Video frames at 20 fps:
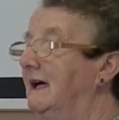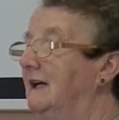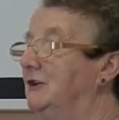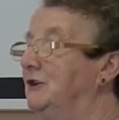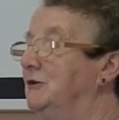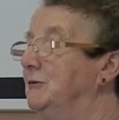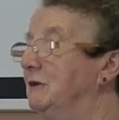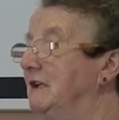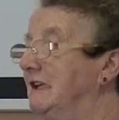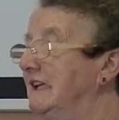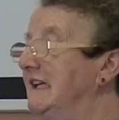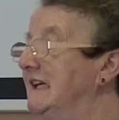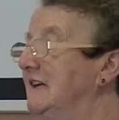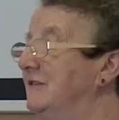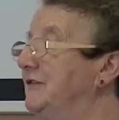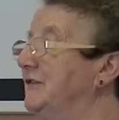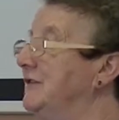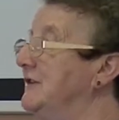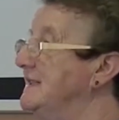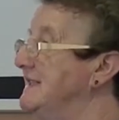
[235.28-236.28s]
You would
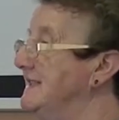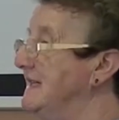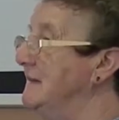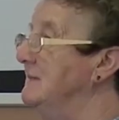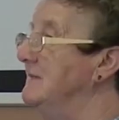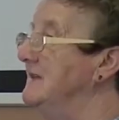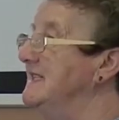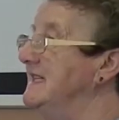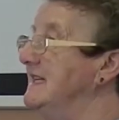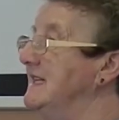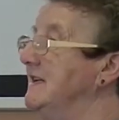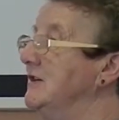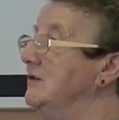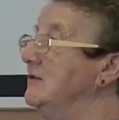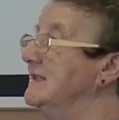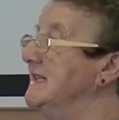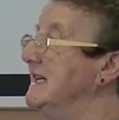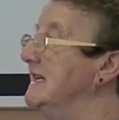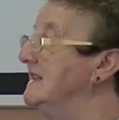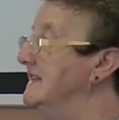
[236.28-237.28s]
leave the same
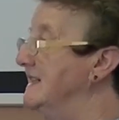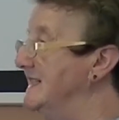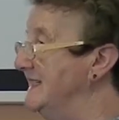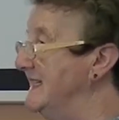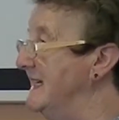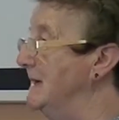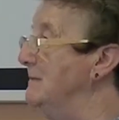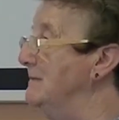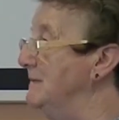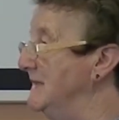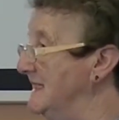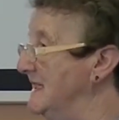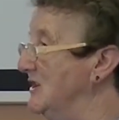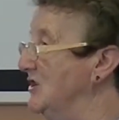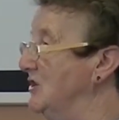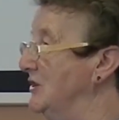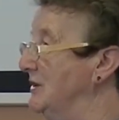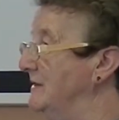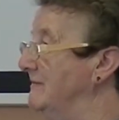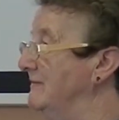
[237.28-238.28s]
materials in the same
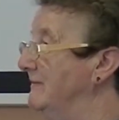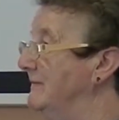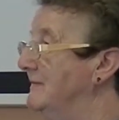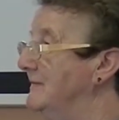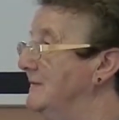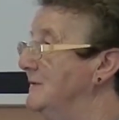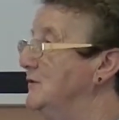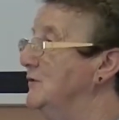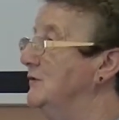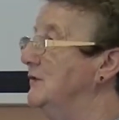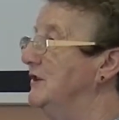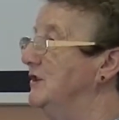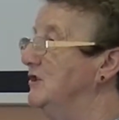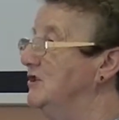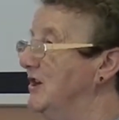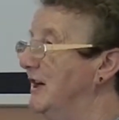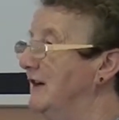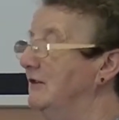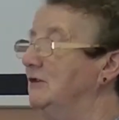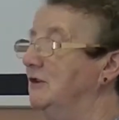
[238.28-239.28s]
position so that the
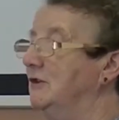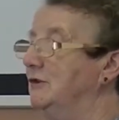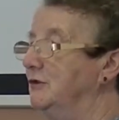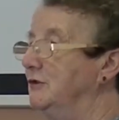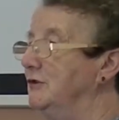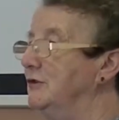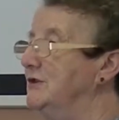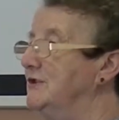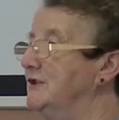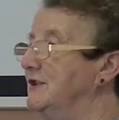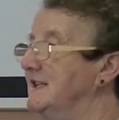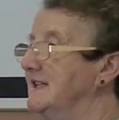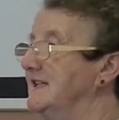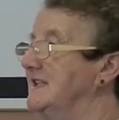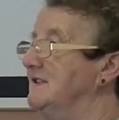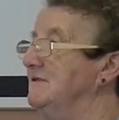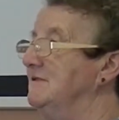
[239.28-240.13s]
child got used to this